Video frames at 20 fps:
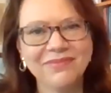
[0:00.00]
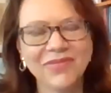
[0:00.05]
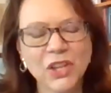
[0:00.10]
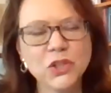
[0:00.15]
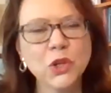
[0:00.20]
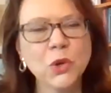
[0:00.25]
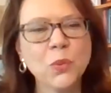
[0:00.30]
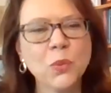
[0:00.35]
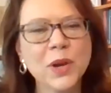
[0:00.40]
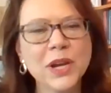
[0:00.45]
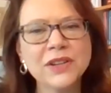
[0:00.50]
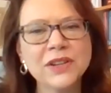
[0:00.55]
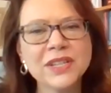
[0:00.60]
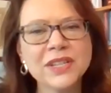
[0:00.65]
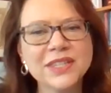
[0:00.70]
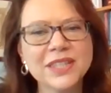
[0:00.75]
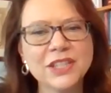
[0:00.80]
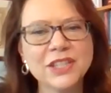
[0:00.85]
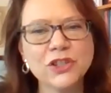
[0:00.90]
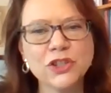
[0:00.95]
So where
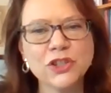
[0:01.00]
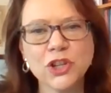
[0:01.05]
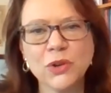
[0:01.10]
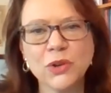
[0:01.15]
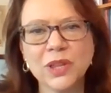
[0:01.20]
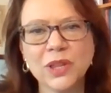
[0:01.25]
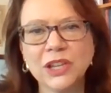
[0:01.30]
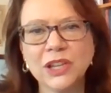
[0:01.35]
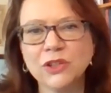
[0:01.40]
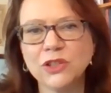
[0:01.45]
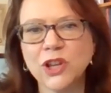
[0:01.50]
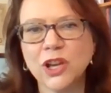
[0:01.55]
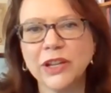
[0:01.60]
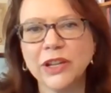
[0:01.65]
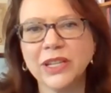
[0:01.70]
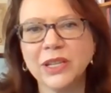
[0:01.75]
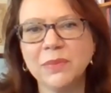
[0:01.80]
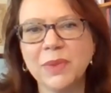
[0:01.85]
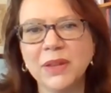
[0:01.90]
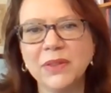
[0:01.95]
is this show that you're
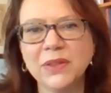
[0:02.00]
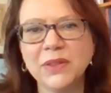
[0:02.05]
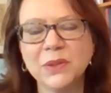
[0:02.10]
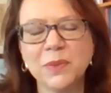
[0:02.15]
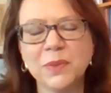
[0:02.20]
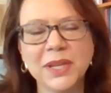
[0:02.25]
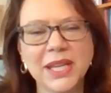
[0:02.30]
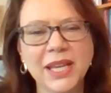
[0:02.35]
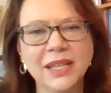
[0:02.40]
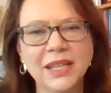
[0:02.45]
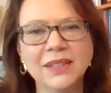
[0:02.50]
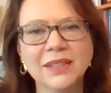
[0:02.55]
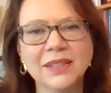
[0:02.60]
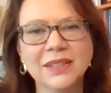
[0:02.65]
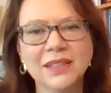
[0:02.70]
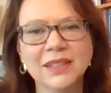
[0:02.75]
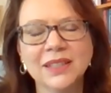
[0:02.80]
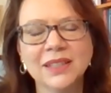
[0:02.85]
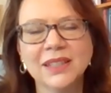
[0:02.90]
talking about this weekend?